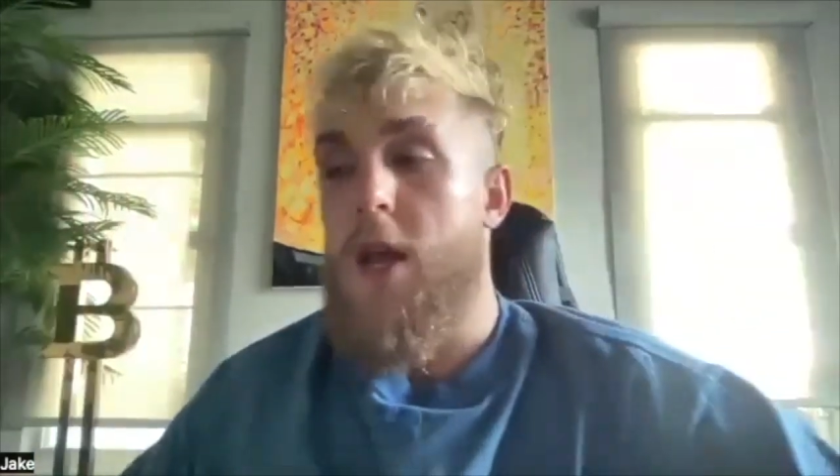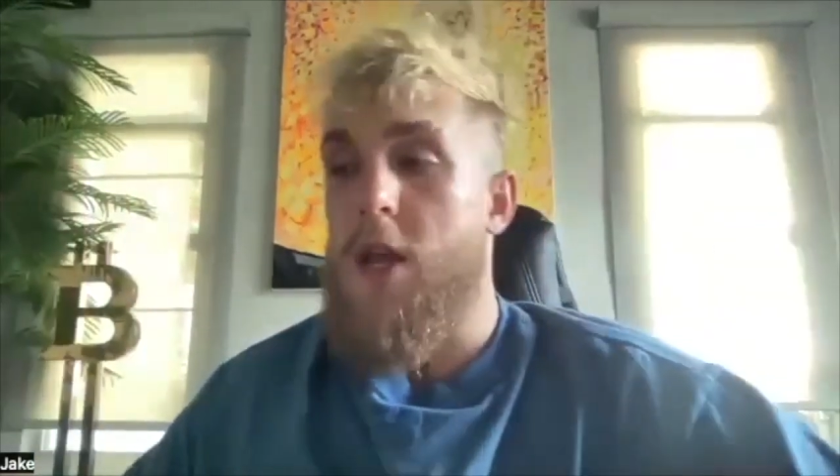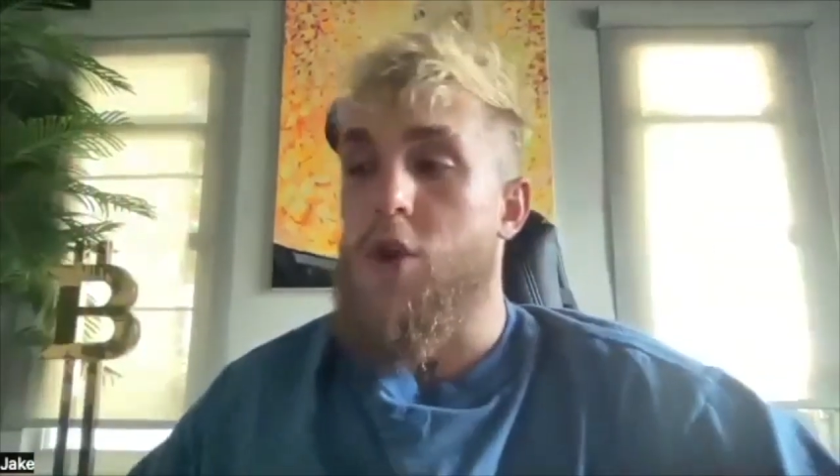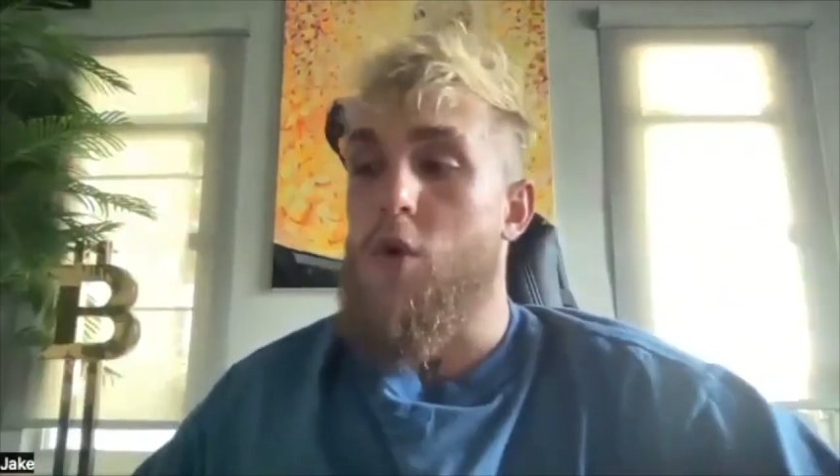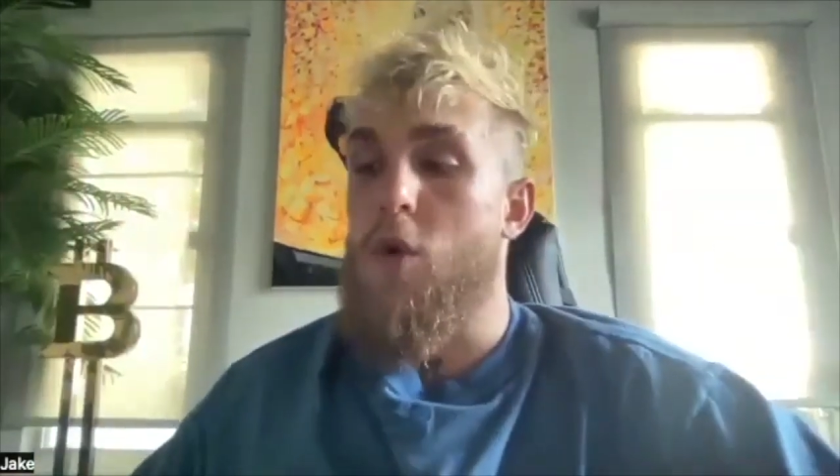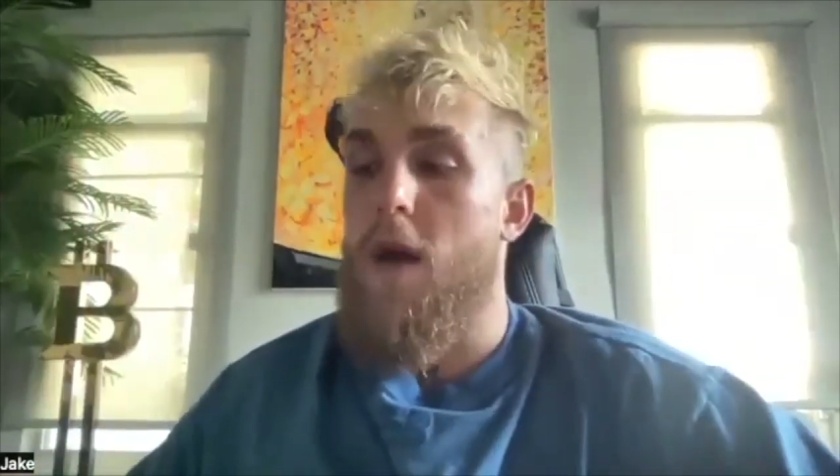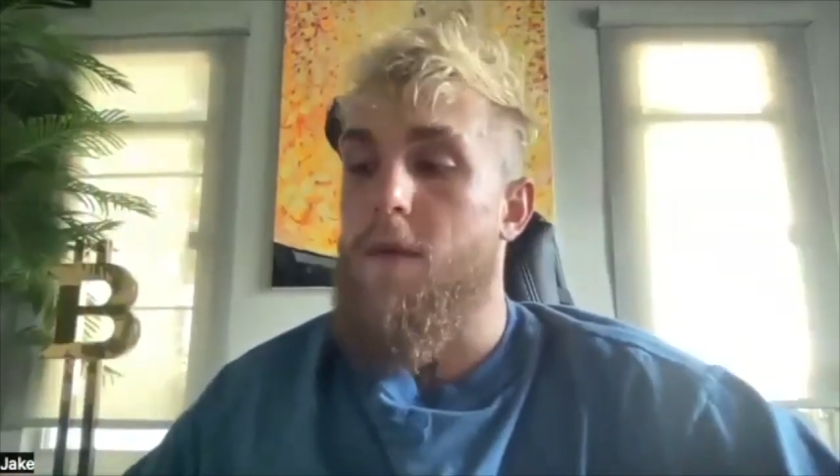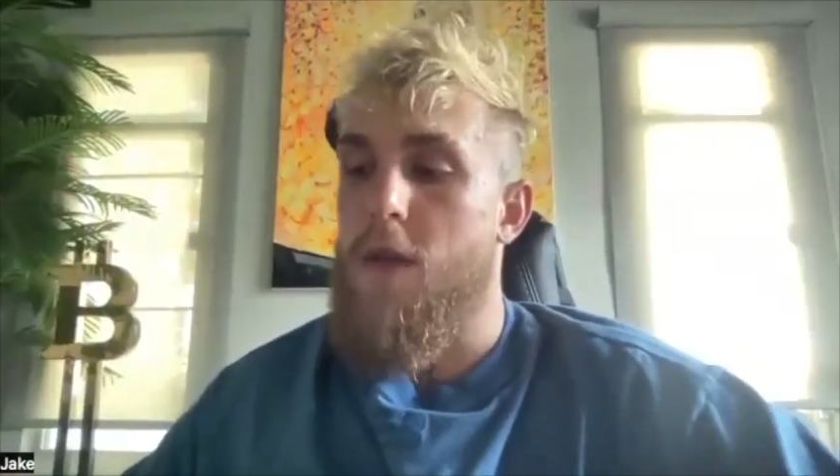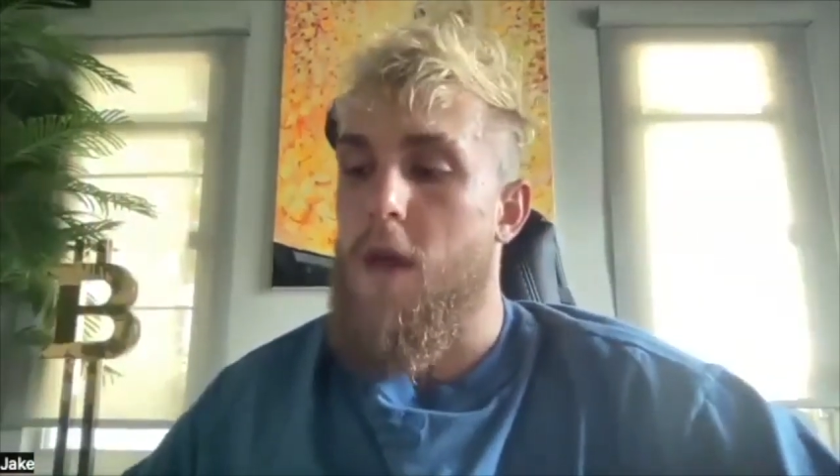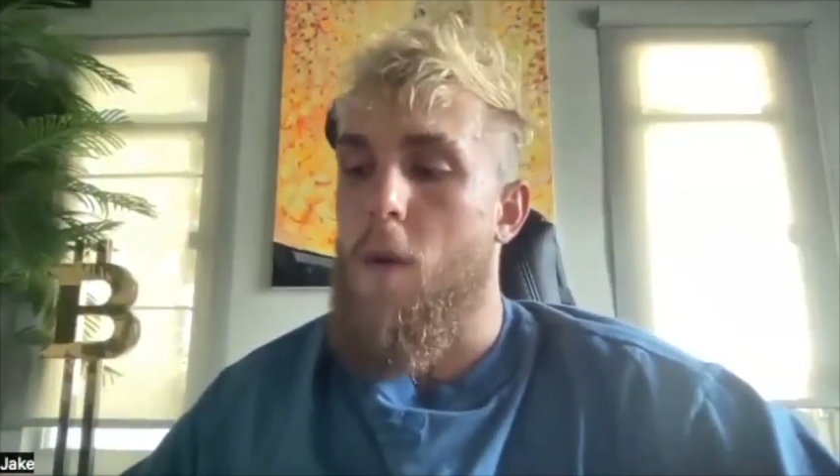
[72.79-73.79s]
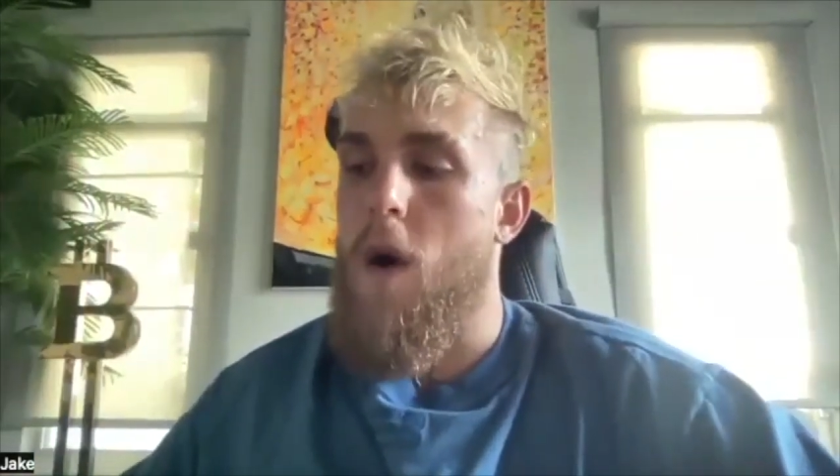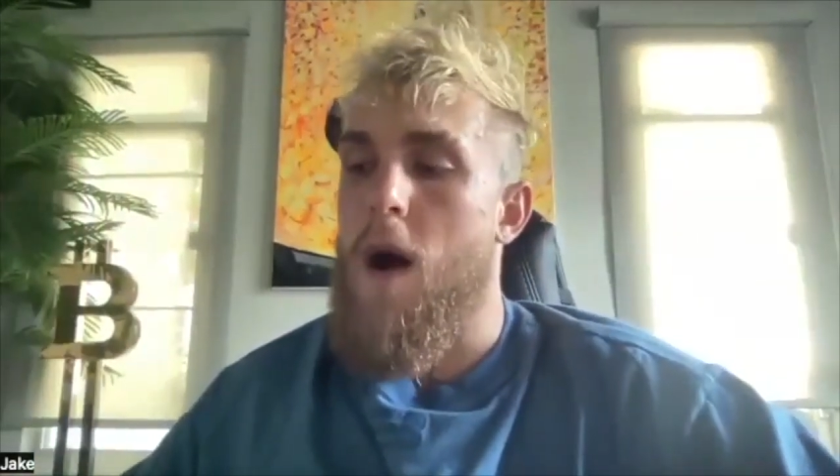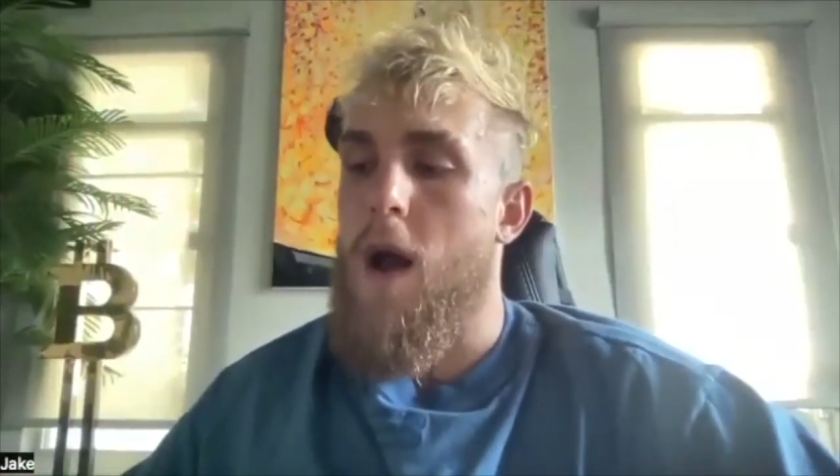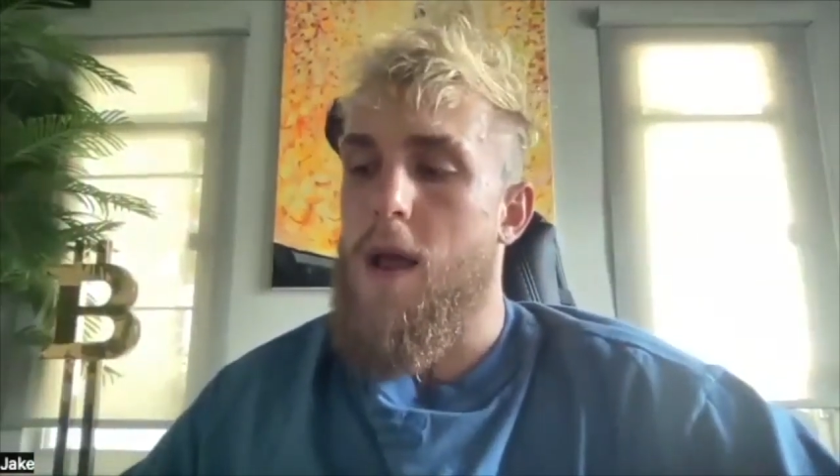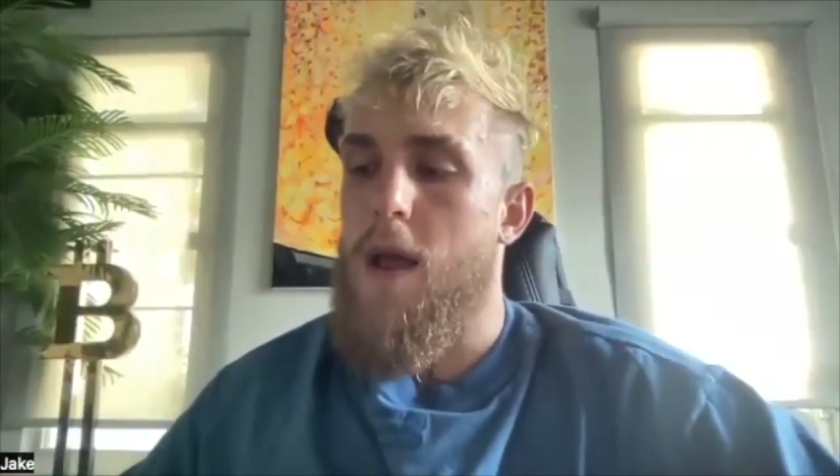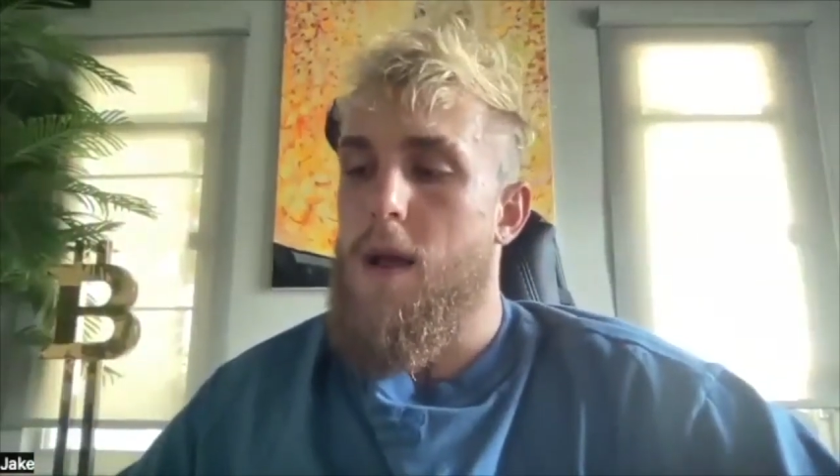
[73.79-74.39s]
can do whatever they want.